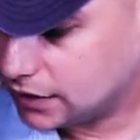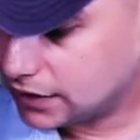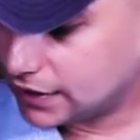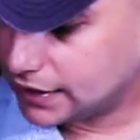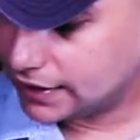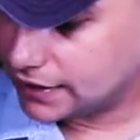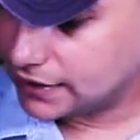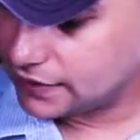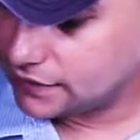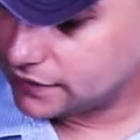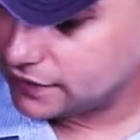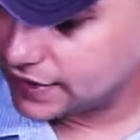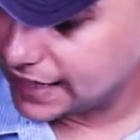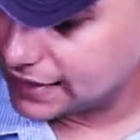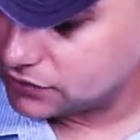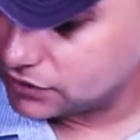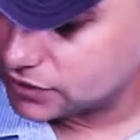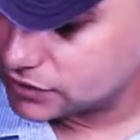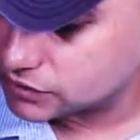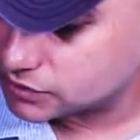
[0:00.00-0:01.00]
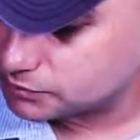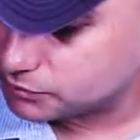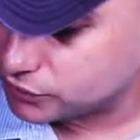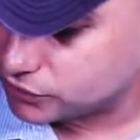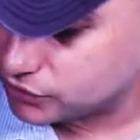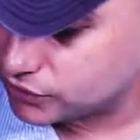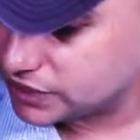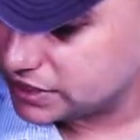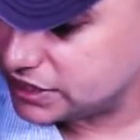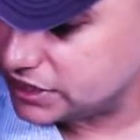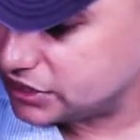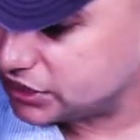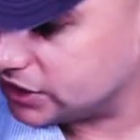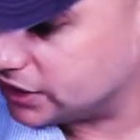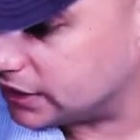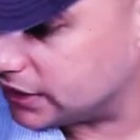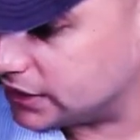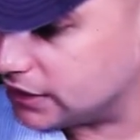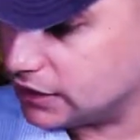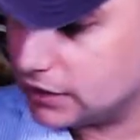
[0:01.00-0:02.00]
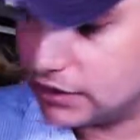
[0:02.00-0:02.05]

And that looks pretty good.